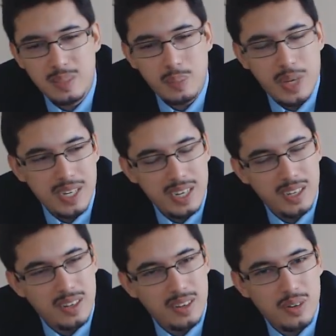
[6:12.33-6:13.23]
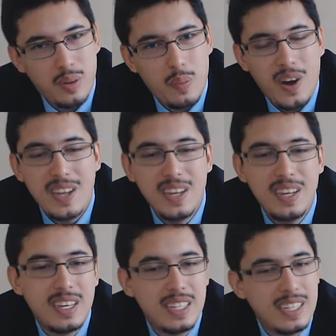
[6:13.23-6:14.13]
his back end kind of got away
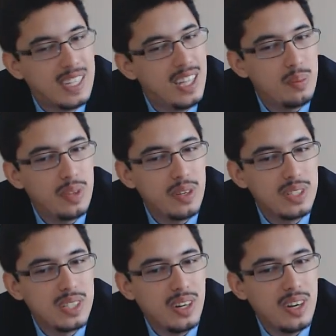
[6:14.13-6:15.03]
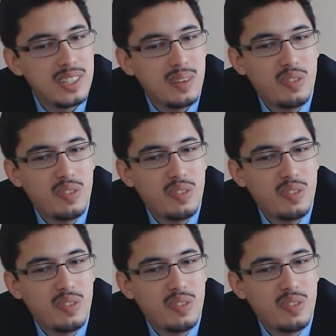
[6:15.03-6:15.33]
and he clipped those tyres,